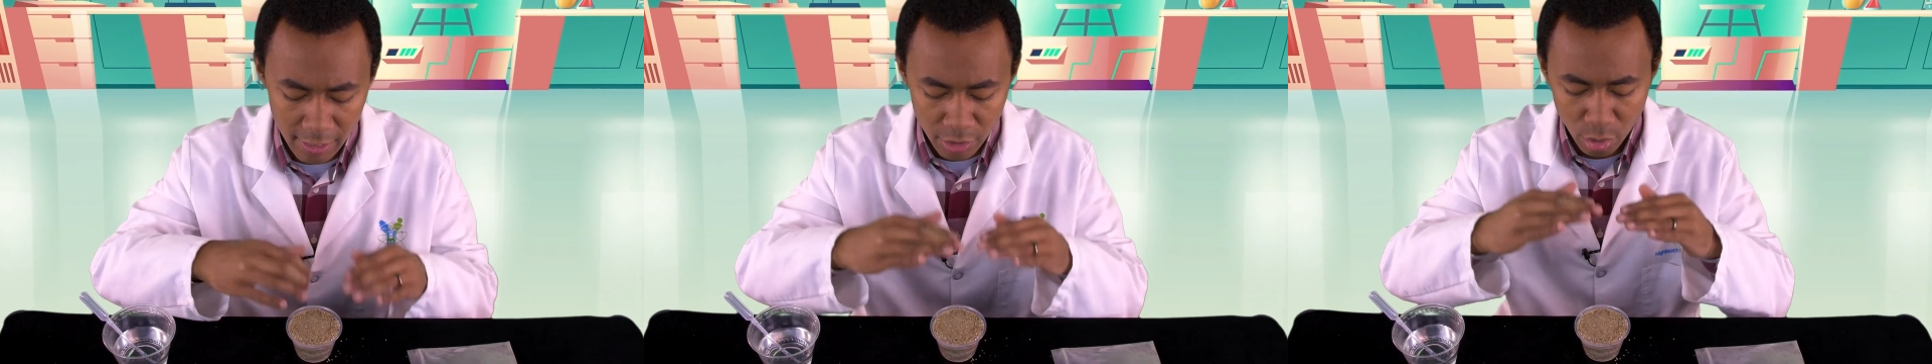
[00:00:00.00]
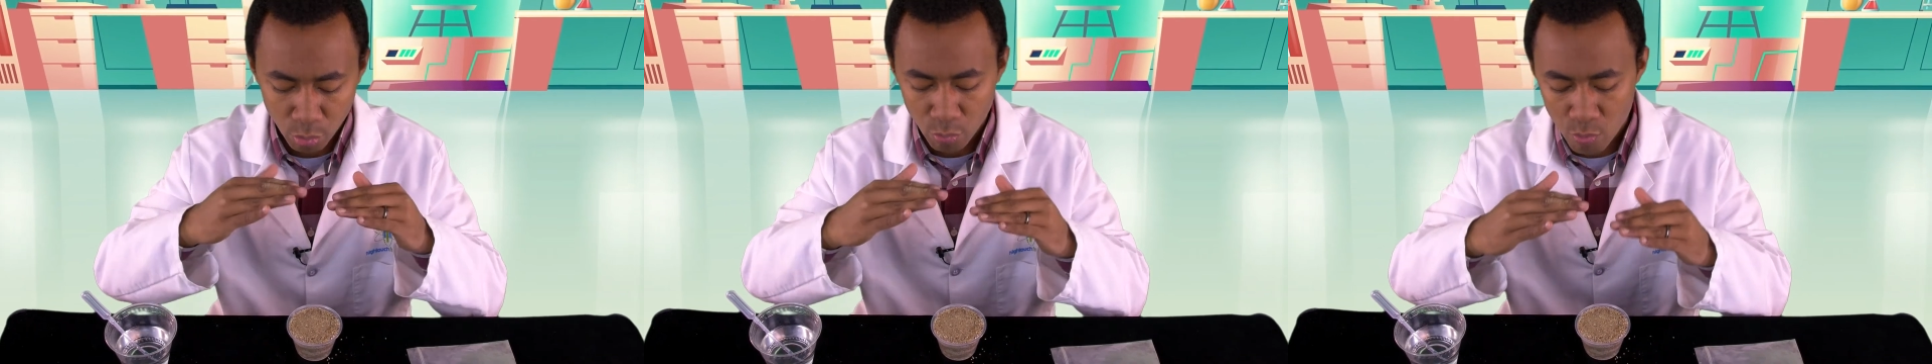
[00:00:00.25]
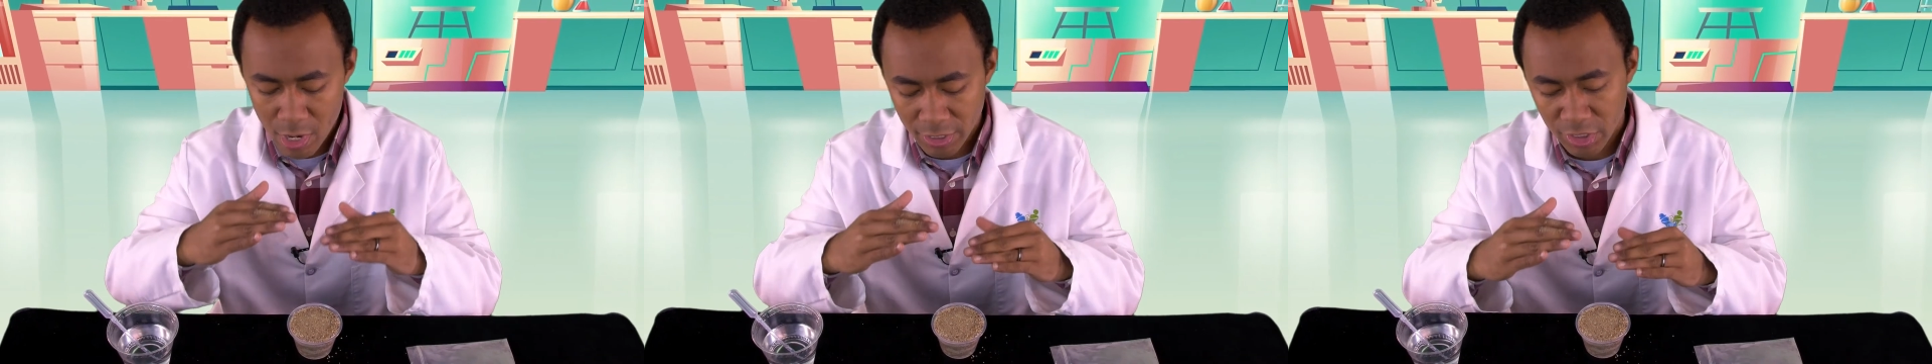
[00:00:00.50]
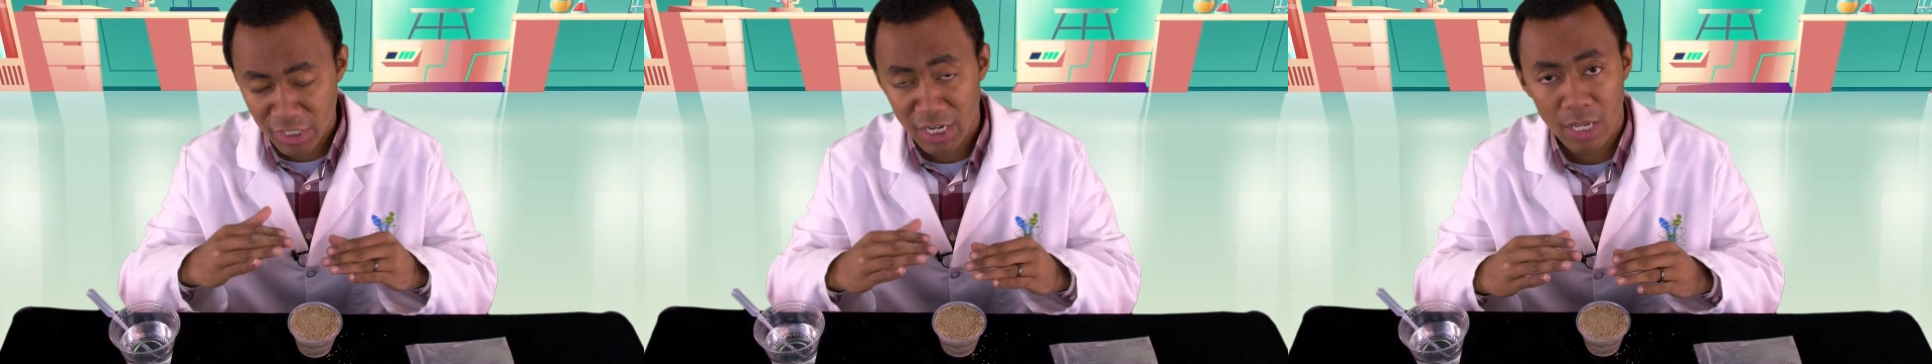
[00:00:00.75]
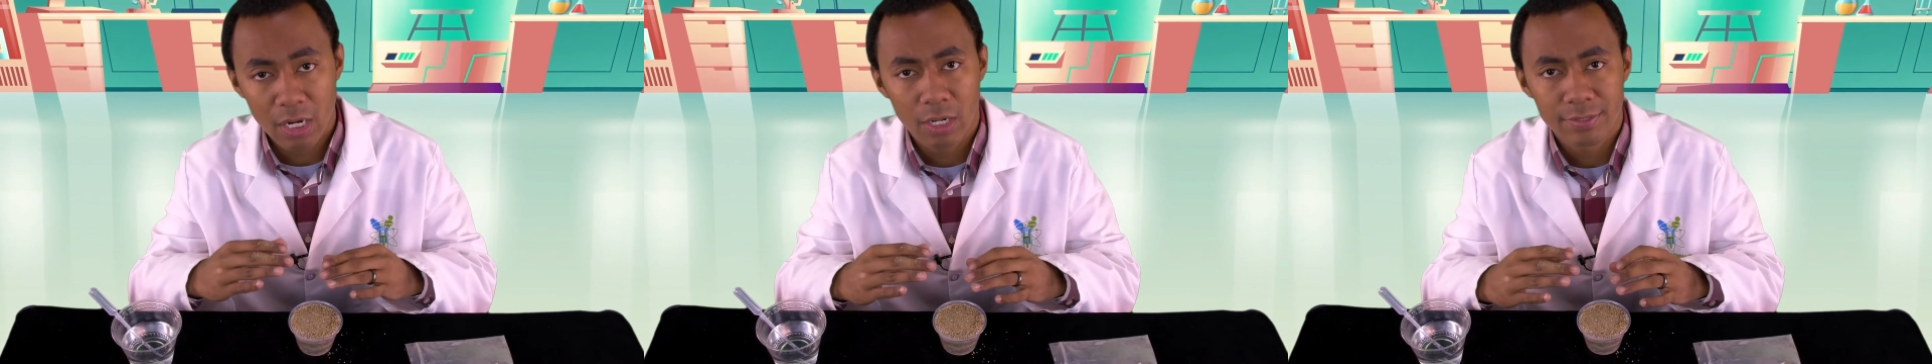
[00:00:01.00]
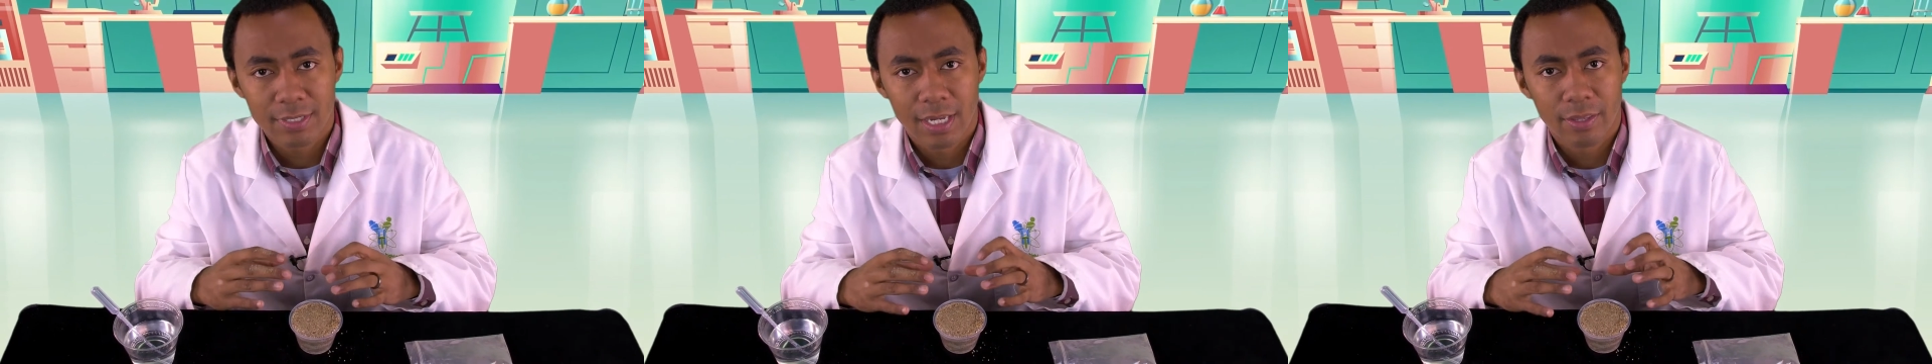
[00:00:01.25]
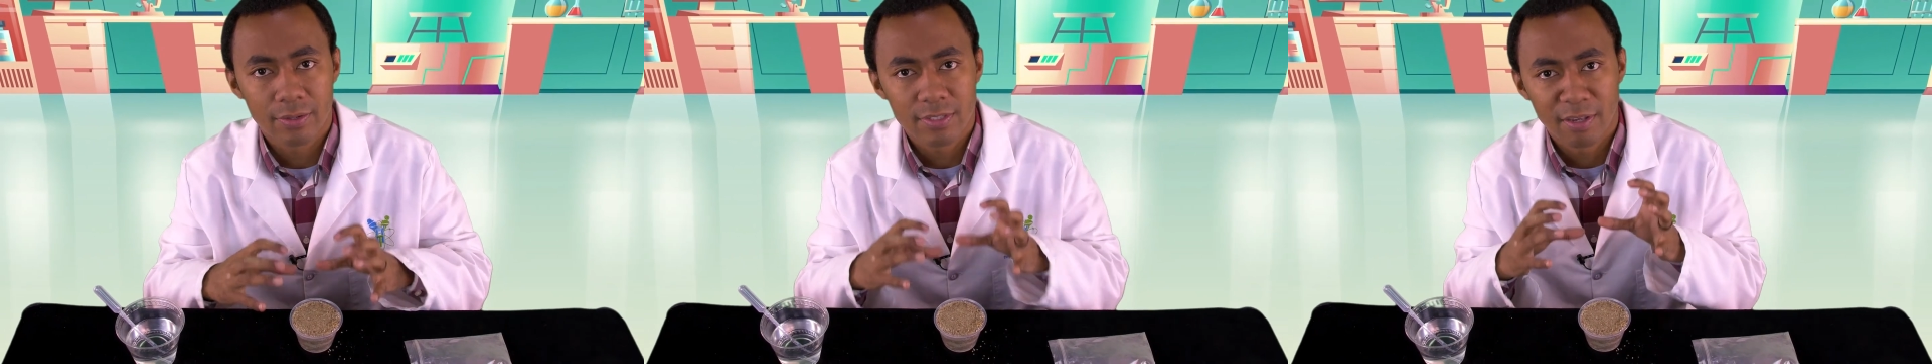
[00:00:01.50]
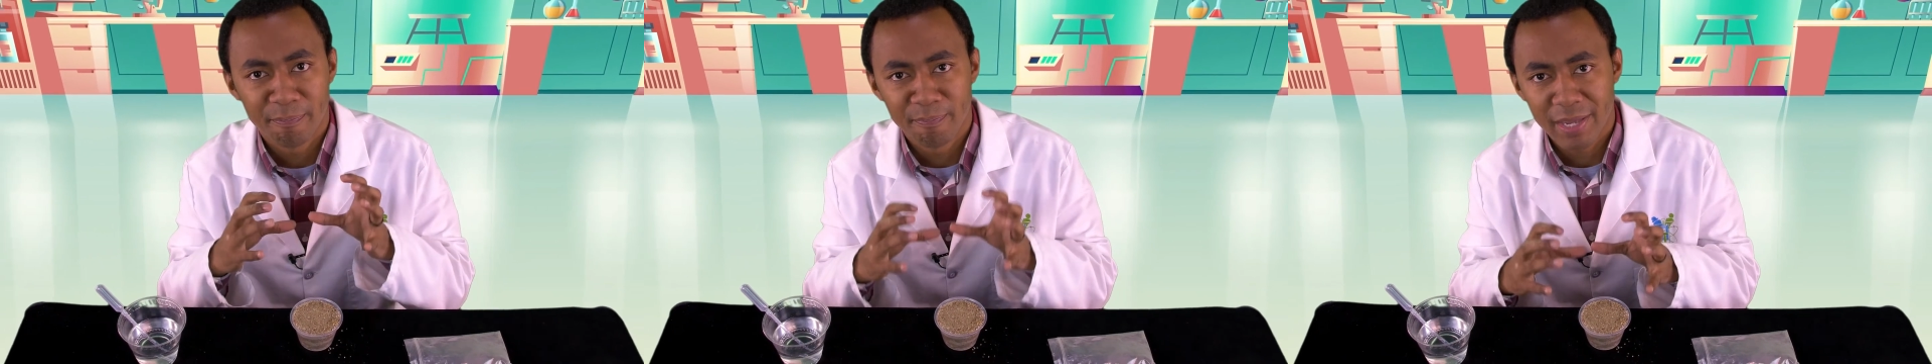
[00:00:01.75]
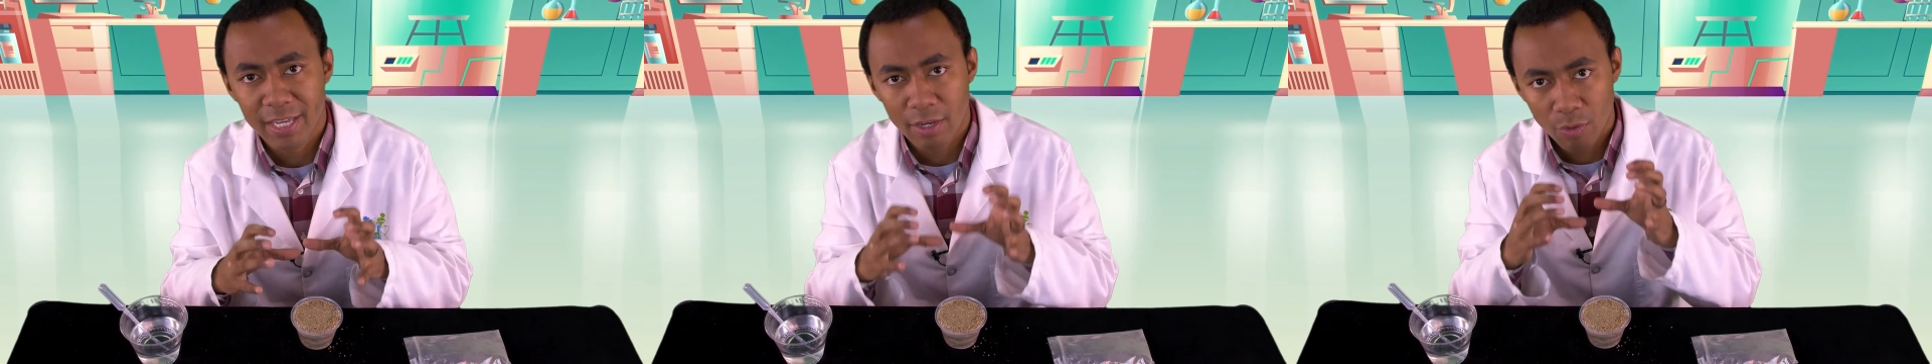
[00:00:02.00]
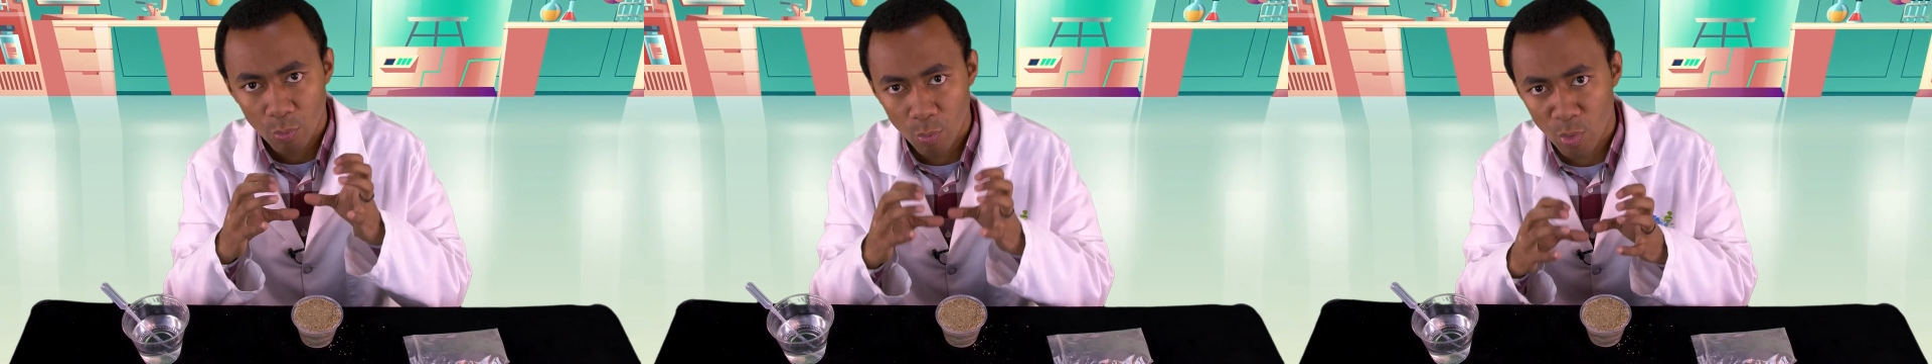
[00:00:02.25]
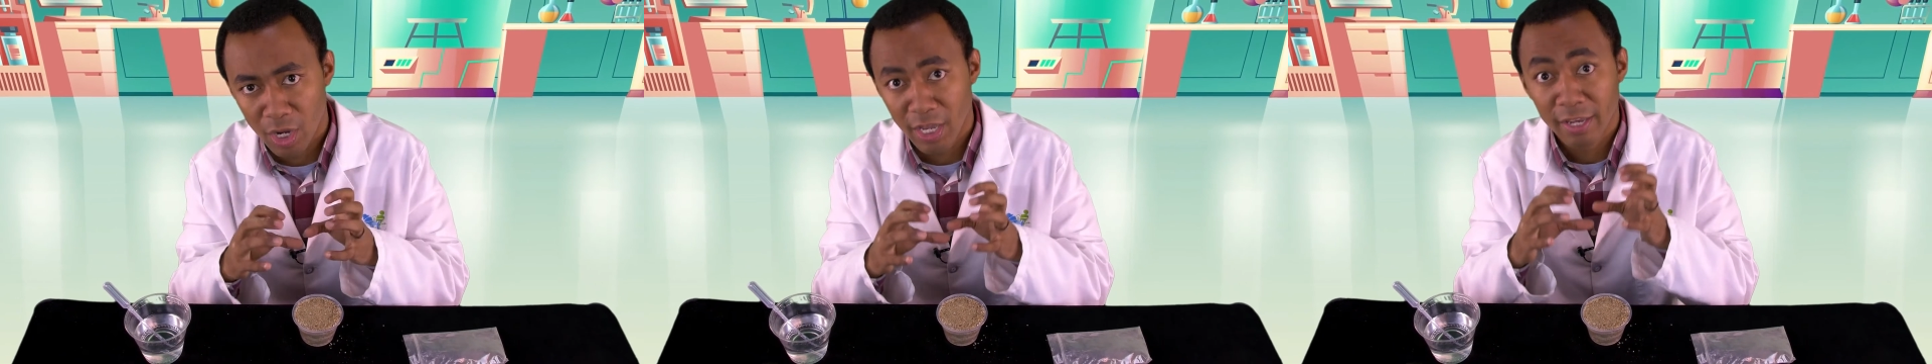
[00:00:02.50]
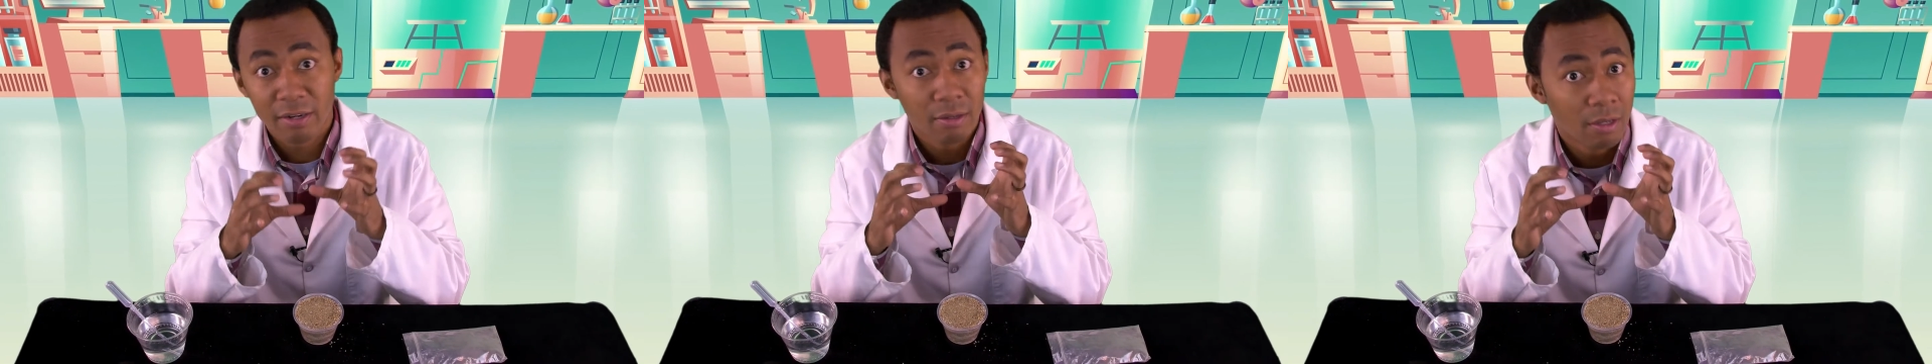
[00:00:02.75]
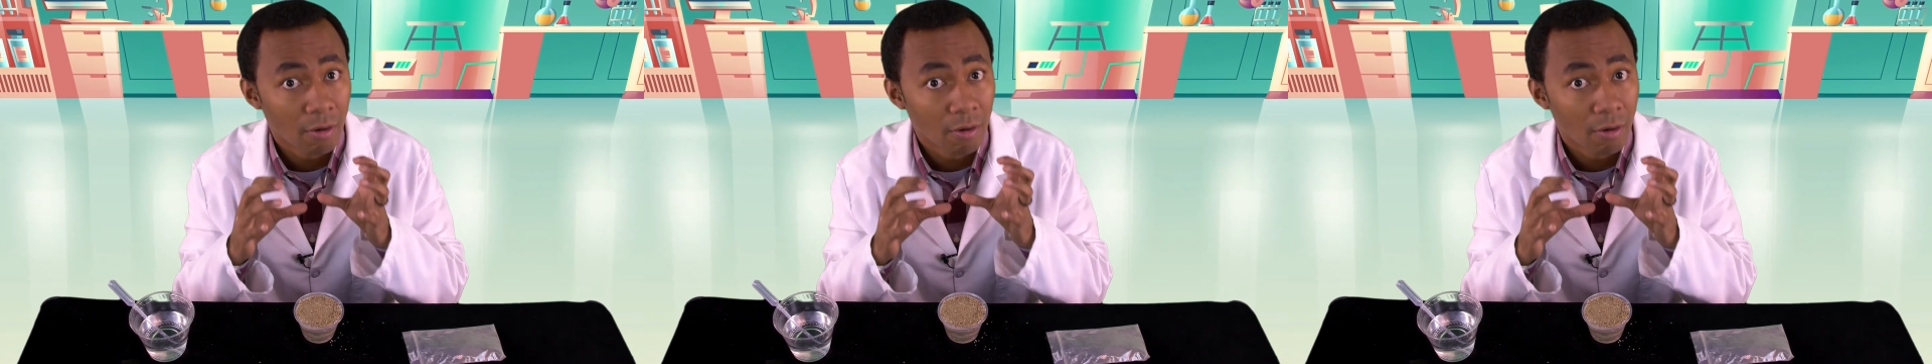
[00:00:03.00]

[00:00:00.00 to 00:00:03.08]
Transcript: crushing it all together to make it one